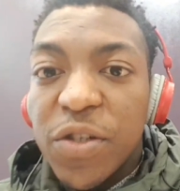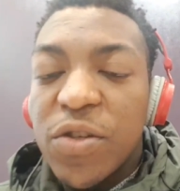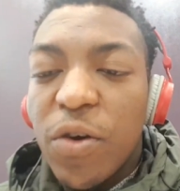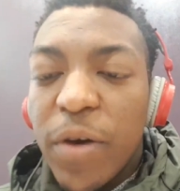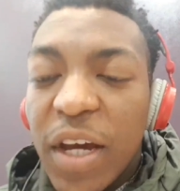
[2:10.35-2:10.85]

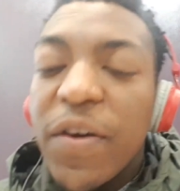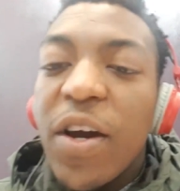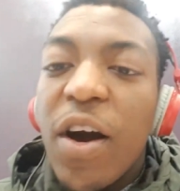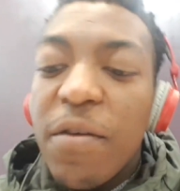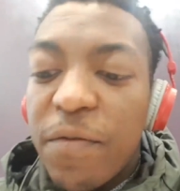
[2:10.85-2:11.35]
So if
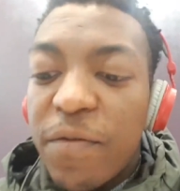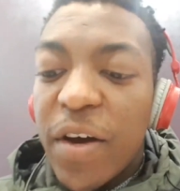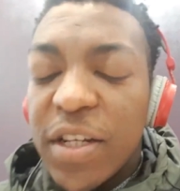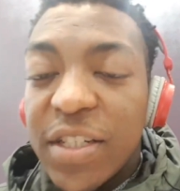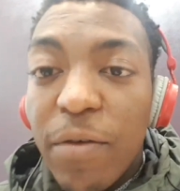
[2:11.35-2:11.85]
it can't
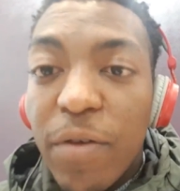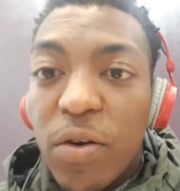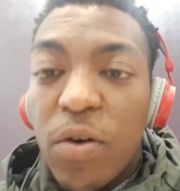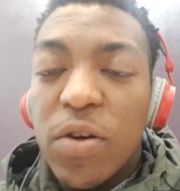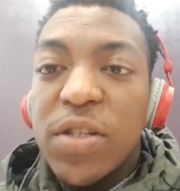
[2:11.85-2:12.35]
find a
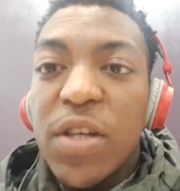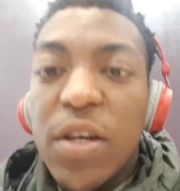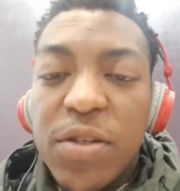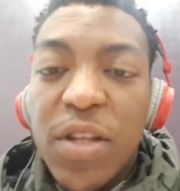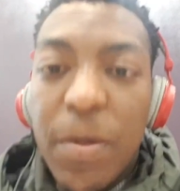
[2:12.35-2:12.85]
direct cause
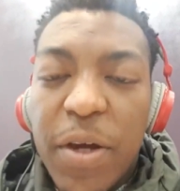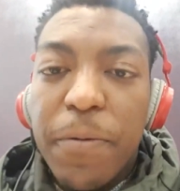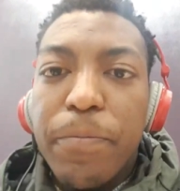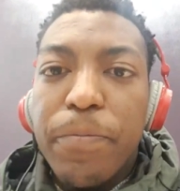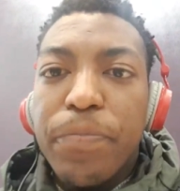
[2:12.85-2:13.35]
to that pain,